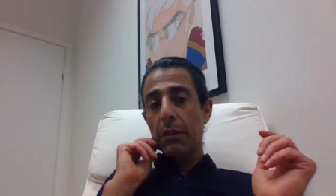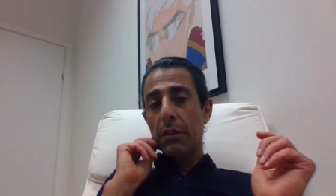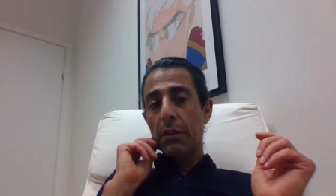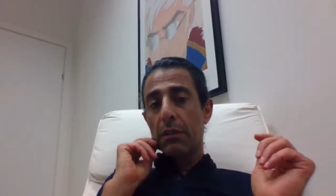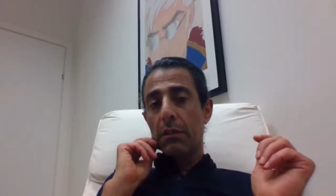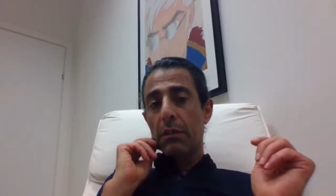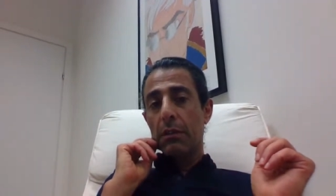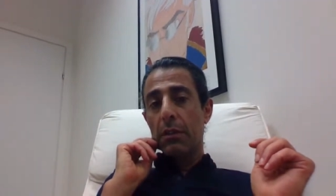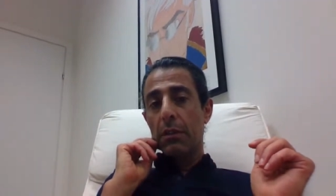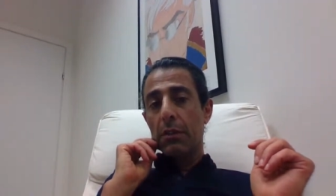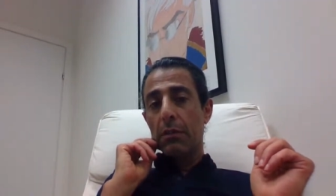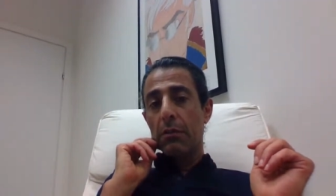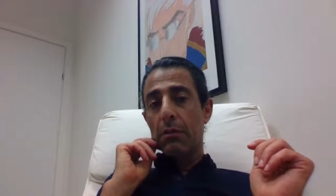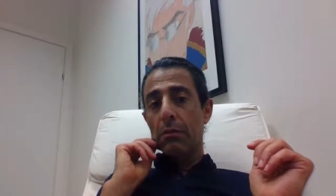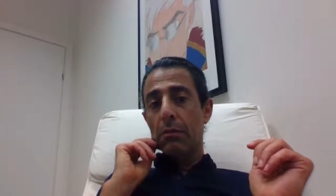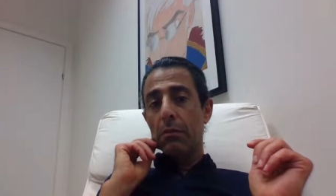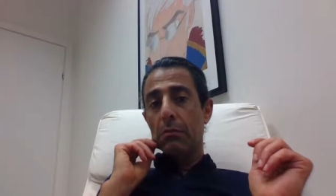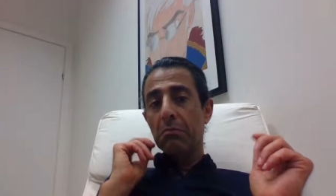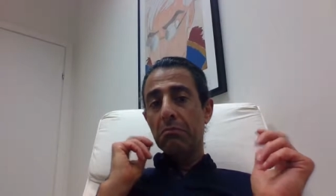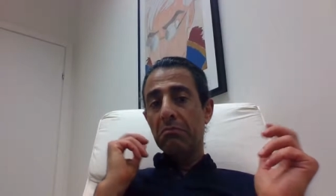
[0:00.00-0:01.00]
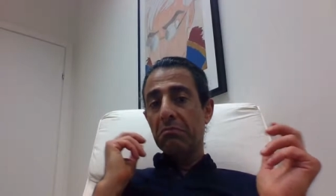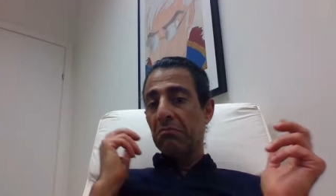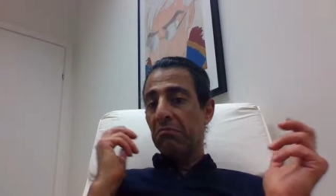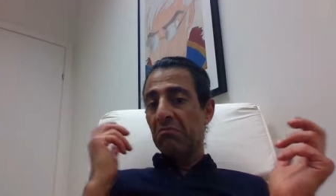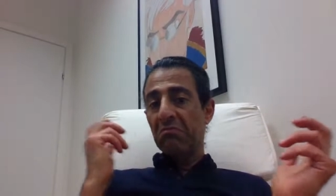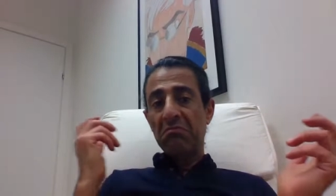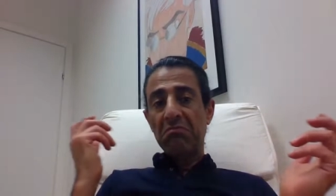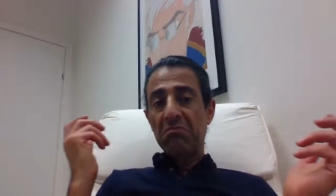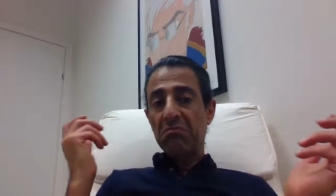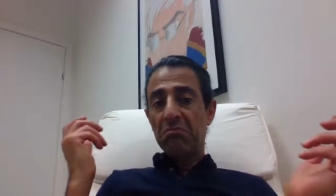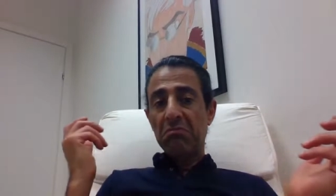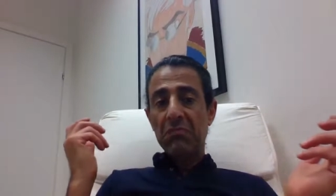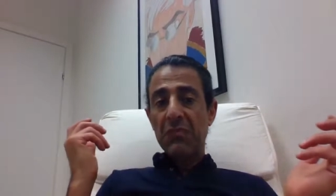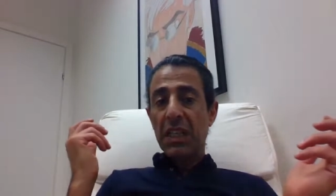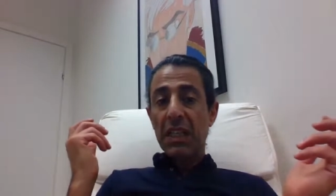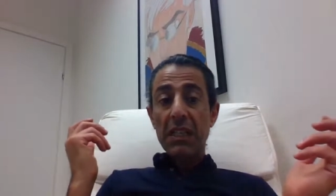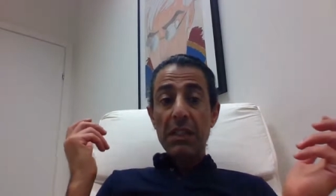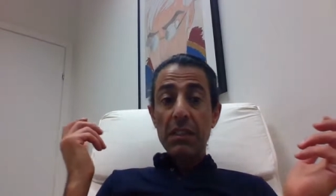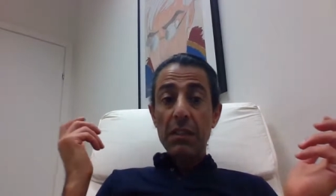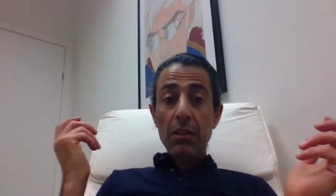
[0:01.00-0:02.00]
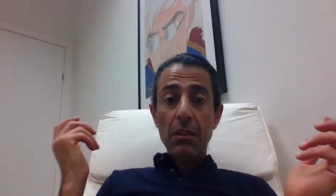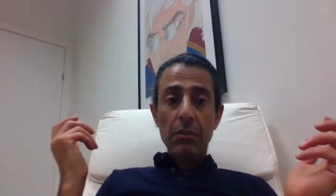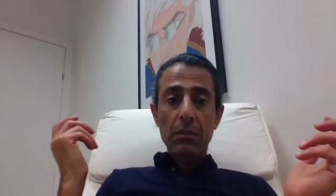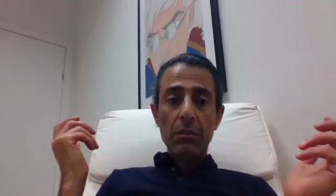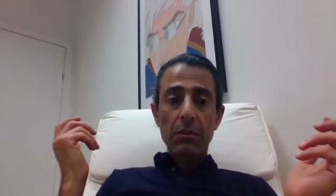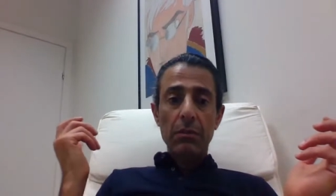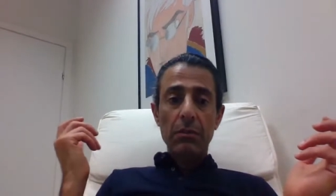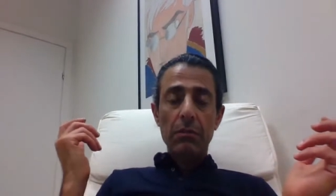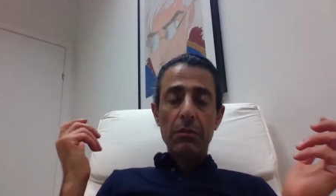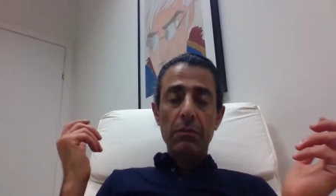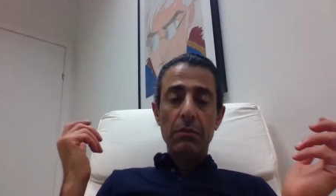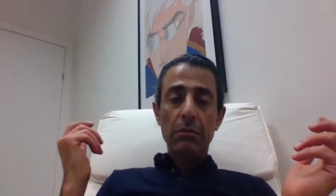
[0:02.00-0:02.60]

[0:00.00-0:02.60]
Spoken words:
So it's not.